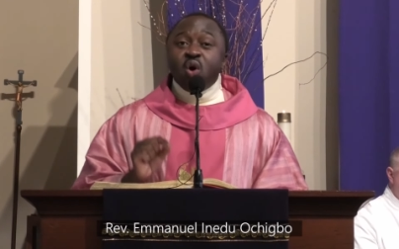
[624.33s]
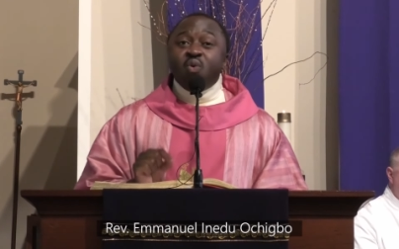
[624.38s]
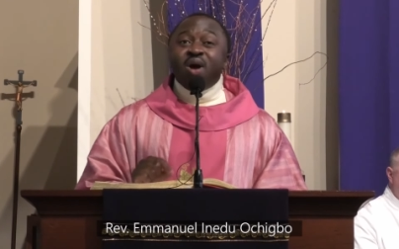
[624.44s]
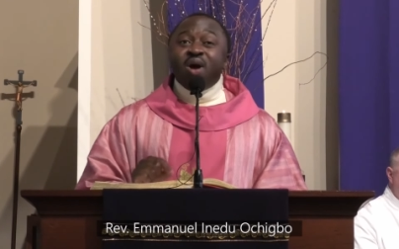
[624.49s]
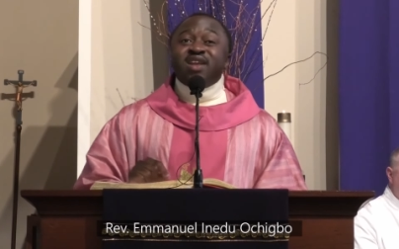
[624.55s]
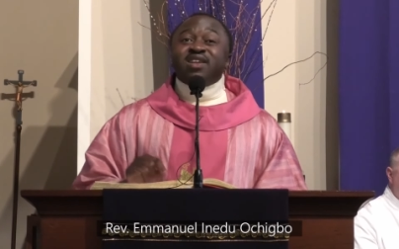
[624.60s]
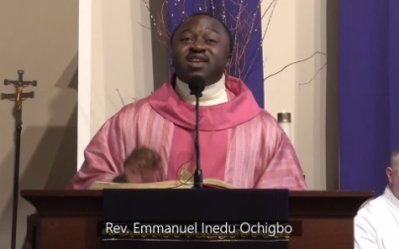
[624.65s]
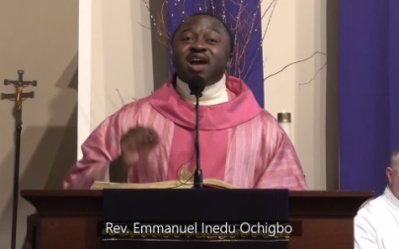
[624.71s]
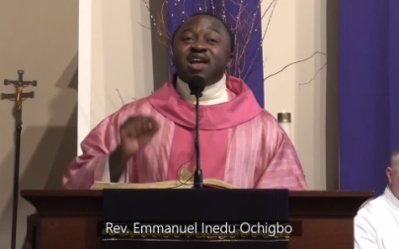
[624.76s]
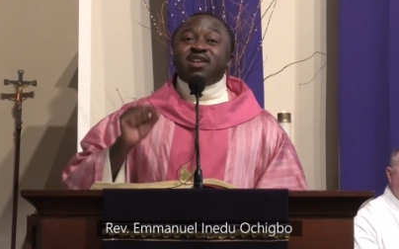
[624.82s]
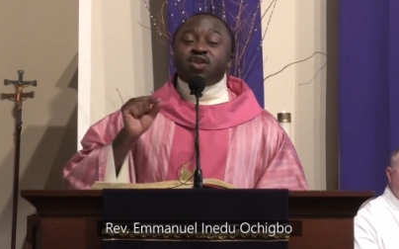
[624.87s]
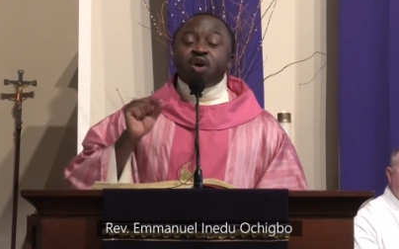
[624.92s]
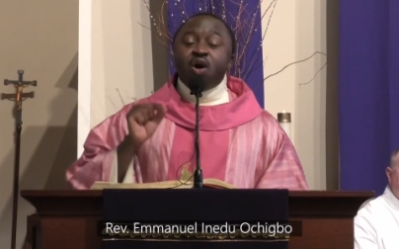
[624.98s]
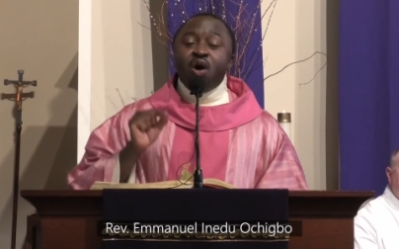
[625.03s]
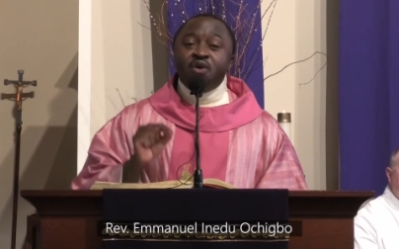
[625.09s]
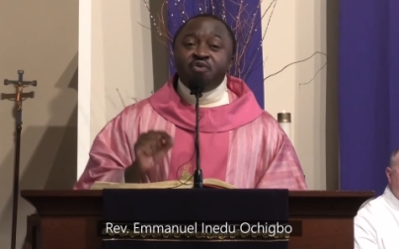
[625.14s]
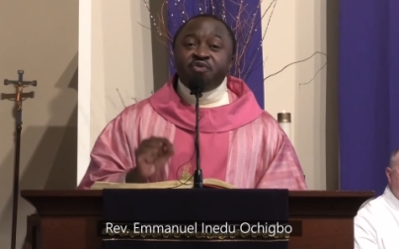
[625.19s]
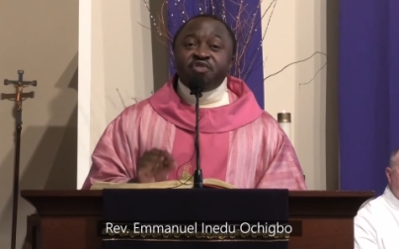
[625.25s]
one can
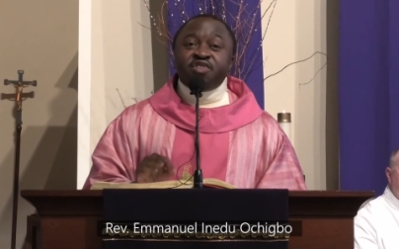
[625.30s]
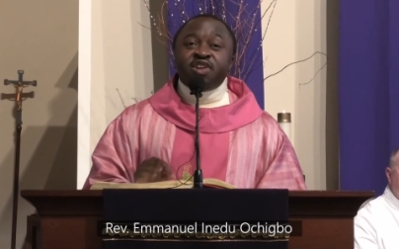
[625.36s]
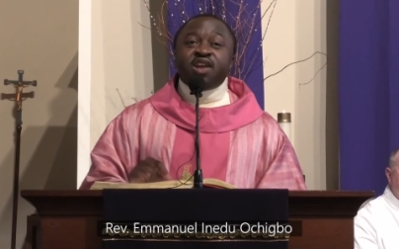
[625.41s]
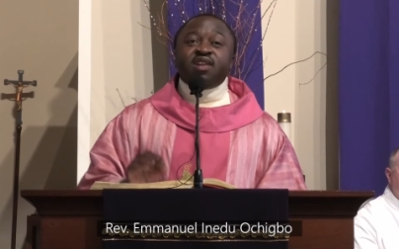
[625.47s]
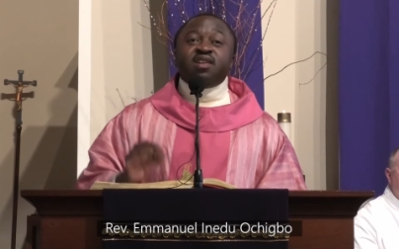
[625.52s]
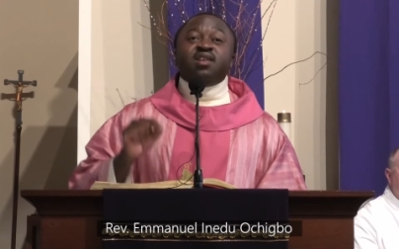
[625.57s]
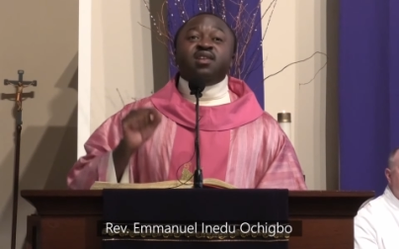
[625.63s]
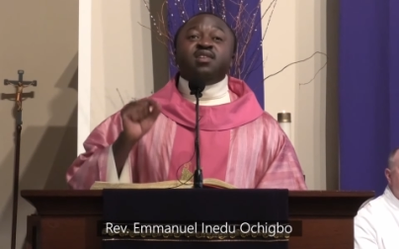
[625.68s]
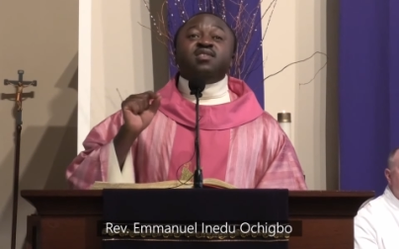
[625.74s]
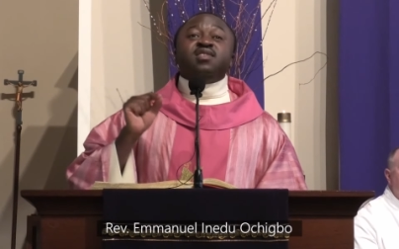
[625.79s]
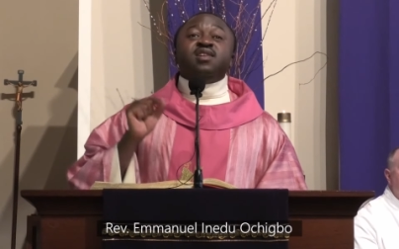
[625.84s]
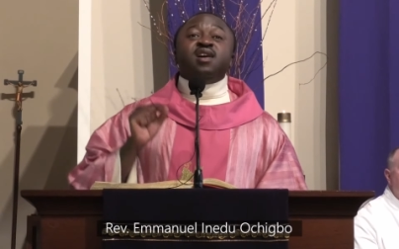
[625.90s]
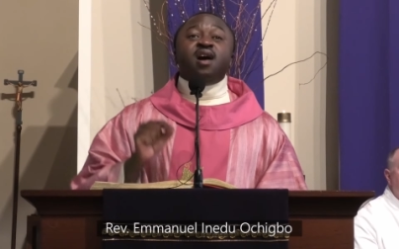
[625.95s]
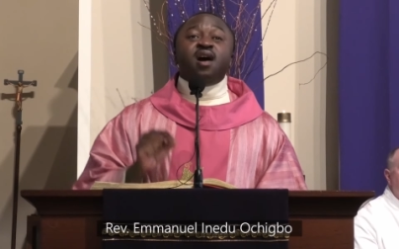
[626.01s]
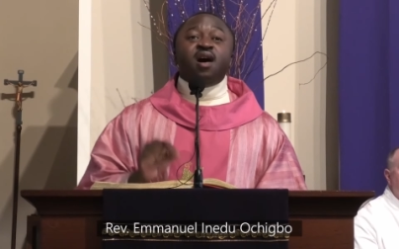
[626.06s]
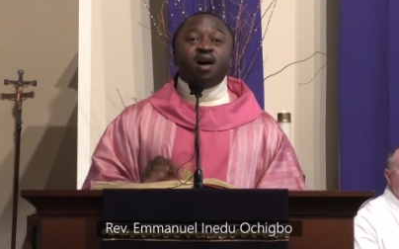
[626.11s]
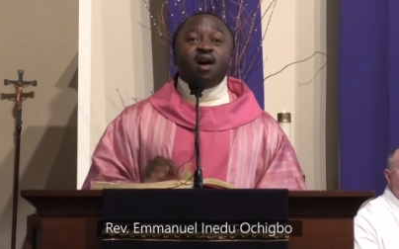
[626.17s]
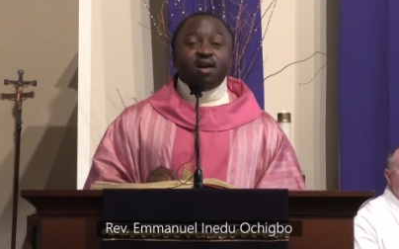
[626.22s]
confidently
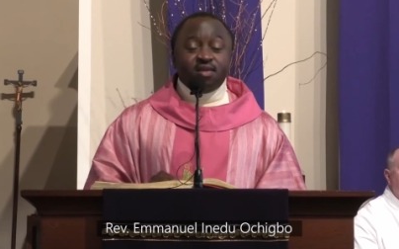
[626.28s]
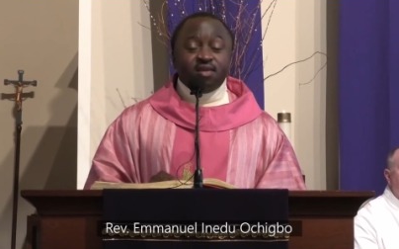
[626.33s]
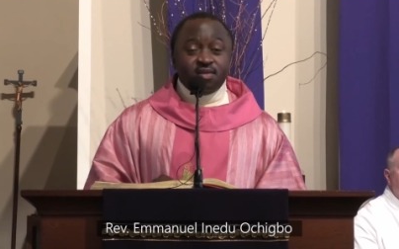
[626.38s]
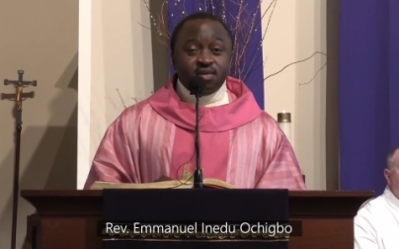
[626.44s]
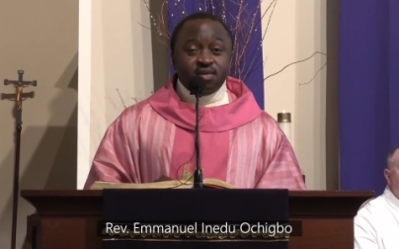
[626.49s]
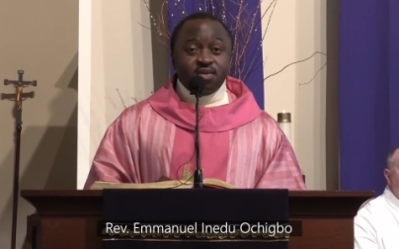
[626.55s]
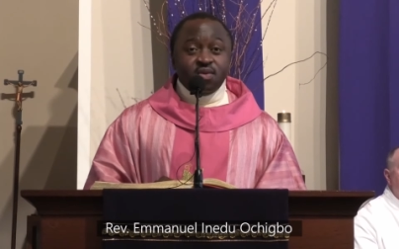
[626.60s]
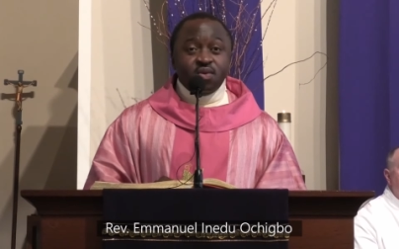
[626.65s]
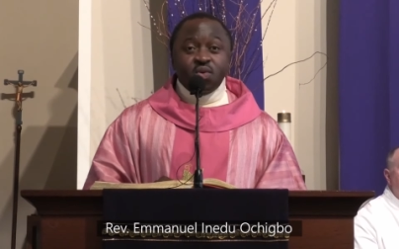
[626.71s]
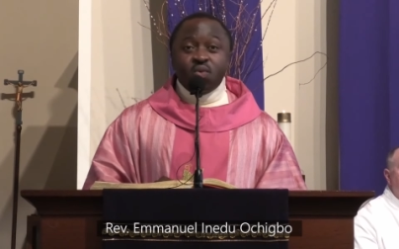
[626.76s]
tell